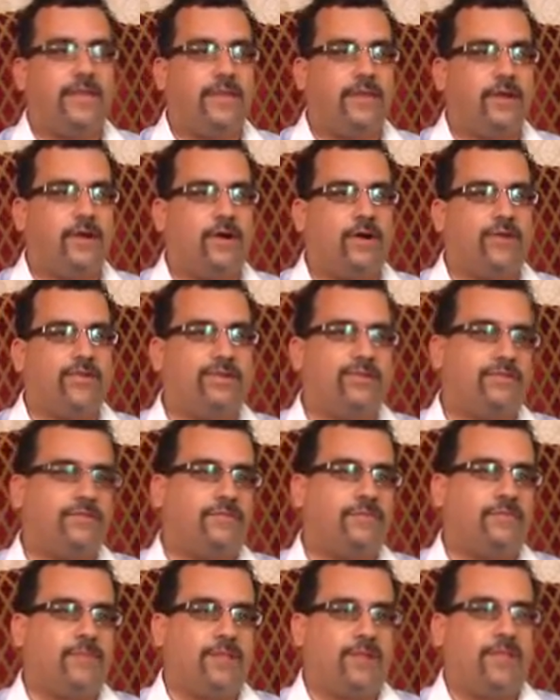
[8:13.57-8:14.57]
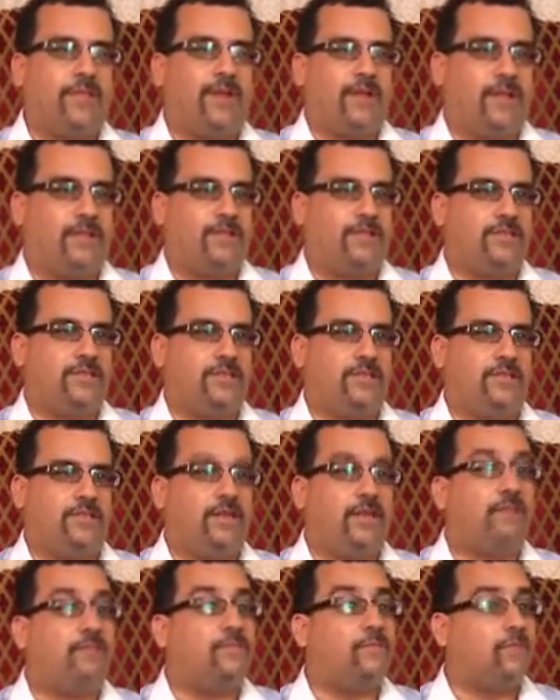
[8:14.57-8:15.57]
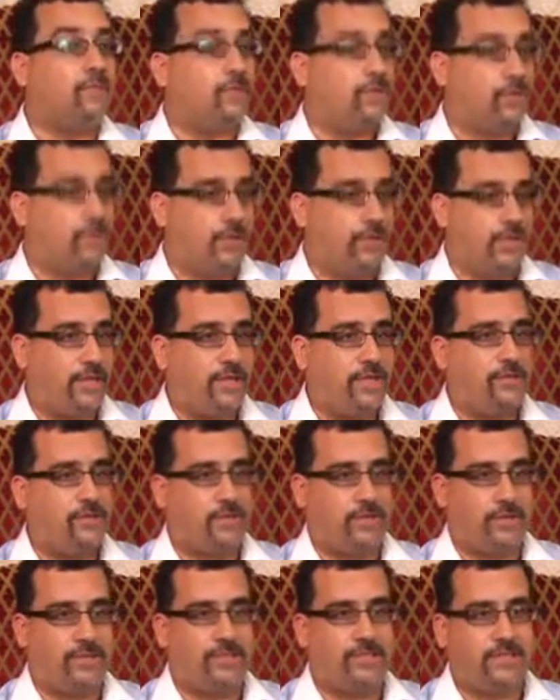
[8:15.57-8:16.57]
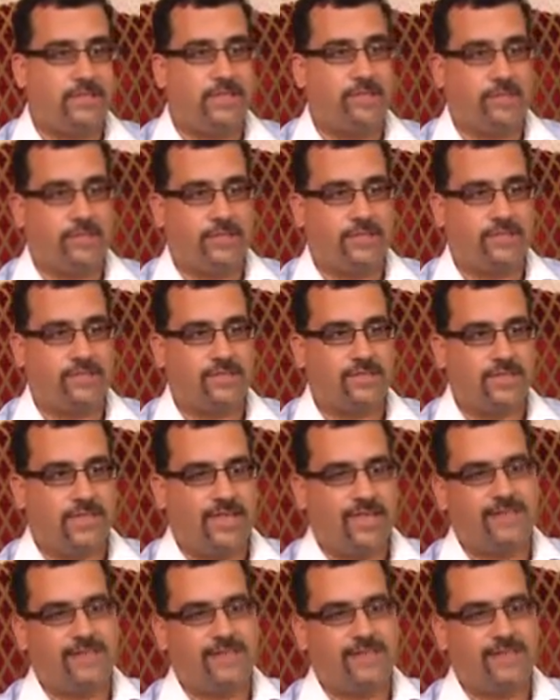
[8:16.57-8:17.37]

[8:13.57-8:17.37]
there are different methodologies of learning that's going to take place,